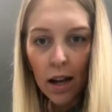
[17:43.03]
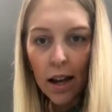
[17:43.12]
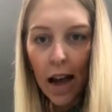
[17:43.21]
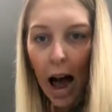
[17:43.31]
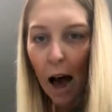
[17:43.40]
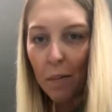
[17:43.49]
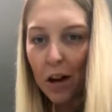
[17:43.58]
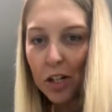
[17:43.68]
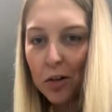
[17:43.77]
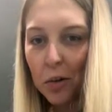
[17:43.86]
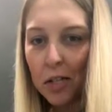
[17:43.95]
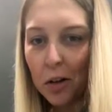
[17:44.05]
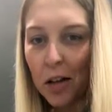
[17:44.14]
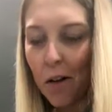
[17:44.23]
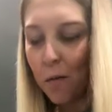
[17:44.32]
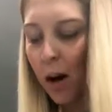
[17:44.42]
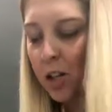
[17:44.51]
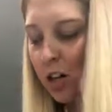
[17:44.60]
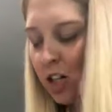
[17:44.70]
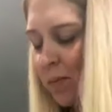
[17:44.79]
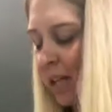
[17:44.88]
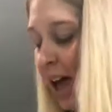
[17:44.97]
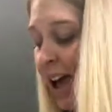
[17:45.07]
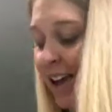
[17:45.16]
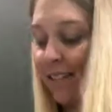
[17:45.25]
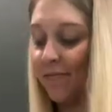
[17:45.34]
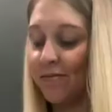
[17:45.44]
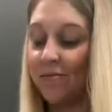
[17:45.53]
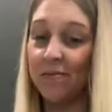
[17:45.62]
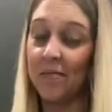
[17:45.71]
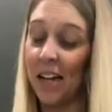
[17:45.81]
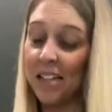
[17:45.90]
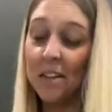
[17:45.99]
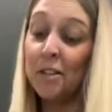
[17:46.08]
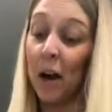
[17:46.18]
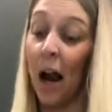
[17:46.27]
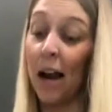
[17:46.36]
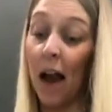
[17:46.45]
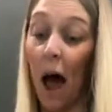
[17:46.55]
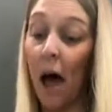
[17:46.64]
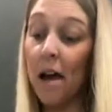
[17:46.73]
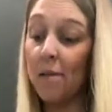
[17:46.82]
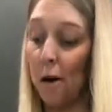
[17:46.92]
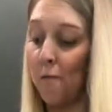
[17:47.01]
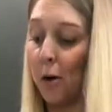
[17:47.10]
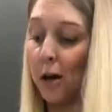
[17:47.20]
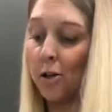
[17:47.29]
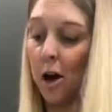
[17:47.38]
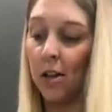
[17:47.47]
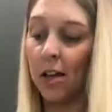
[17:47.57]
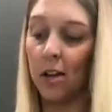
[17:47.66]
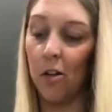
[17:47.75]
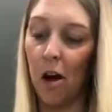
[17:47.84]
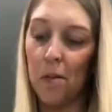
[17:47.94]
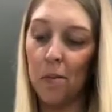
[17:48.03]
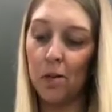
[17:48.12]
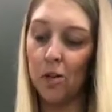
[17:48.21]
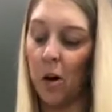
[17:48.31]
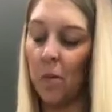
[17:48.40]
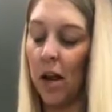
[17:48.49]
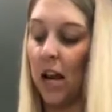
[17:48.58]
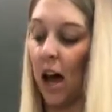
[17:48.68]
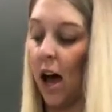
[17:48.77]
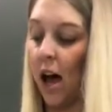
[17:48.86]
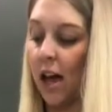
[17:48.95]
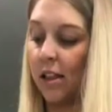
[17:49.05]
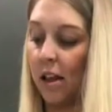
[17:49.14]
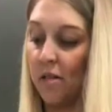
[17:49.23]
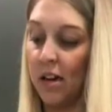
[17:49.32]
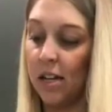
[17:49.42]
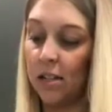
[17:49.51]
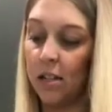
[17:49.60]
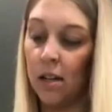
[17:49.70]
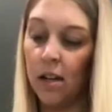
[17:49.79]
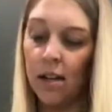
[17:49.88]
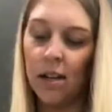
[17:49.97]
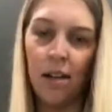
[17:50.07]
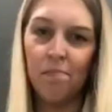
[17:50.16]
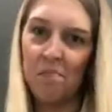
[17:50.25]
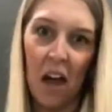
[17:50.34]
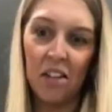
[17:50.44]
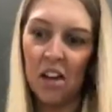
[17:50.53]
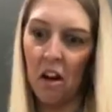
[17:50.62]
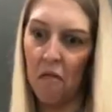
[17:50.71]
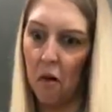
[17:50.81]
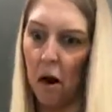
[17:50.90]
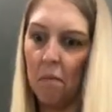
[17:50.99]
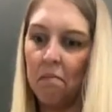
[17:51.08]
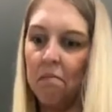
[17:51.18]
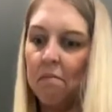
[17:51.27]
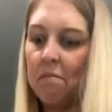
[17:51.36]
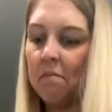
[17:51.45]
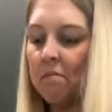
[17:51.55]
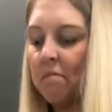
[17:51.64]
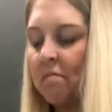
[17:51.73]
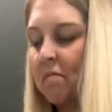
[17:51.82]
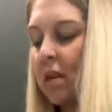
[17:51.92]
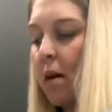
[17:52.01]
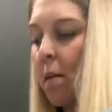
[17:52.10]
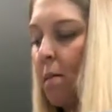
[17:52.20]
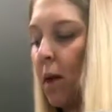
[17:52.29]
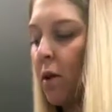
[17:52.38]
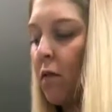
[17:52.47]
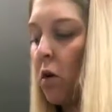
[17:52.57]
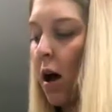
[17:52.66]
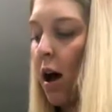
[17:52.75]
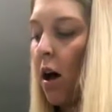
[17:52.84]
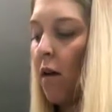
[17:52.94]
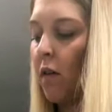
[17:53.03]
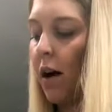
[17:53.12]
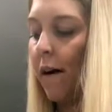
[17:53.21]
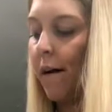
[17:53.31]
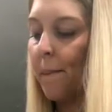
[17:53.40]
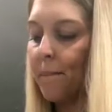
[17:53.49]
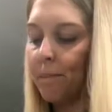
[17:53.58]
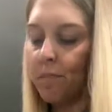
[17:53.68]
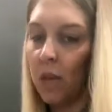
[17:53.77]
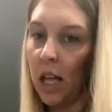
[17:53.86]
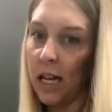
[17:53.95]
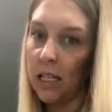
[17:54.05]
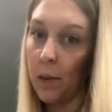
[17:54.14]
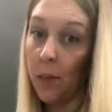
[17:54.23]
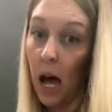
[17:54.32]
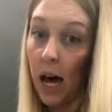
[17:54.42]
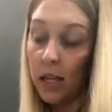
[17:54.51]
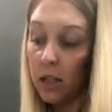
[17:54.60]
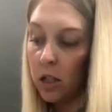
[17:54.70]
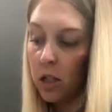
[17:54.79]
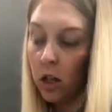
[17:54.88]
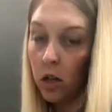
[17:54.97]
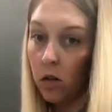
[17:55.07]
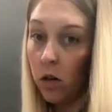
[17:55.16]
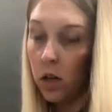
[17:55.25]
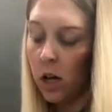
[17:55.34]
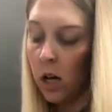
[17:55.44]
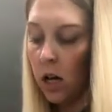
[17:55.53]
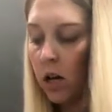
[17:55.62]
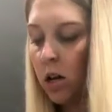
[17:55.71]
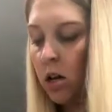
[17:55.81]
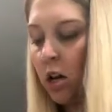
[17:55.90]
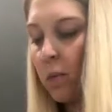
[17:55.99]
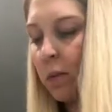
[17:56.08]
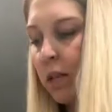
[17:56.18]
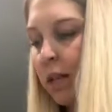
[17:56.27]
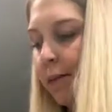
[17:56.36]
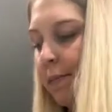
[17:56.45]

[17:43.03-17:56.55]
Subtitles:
Abby, just realized I only have white chocolate chips. Hey, that sounds great. I love white chocolate. A lot of people discriminate. I love it. I'd say go for it. Maybe if you have like some nuts too, you could put them in there.